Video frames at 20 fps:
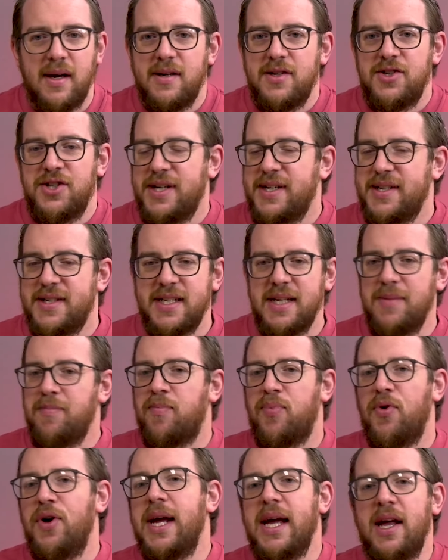Chelsea
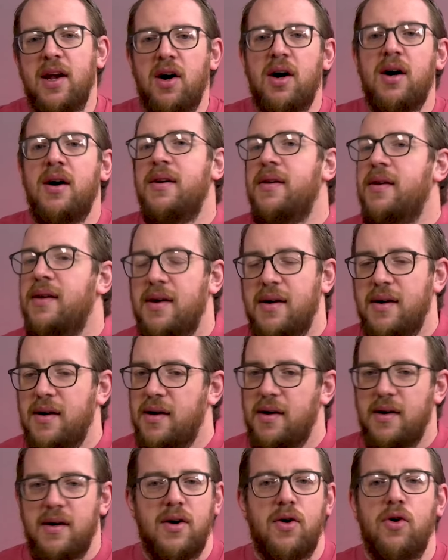bringing on
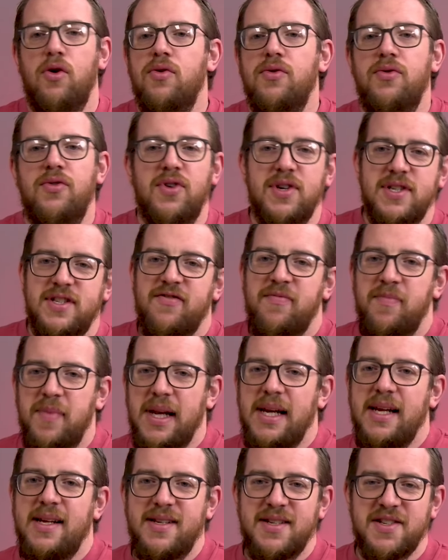hundreds of
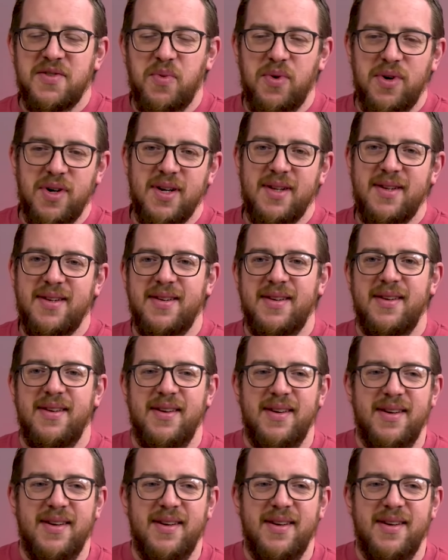millions worth